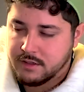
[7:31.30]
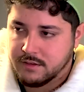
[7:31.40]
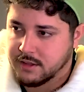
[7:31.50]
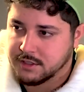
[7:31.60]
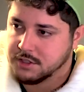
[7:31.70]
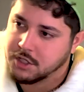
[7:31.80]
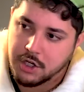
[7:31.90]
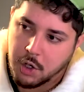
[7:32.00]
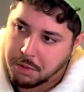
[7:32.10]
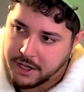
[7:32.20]
This is a
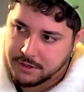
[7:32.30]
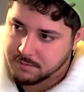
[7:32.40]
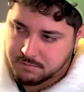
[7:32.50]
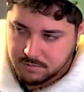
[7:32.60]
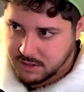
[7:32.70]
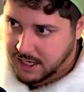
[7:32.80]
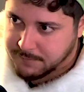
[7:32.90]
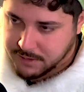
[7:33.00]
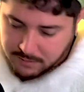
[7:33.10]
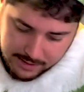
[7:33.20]
no-brainer. Get him
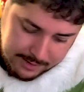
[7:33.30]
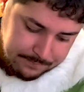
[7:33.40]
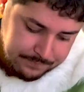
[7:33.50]
in the lineup.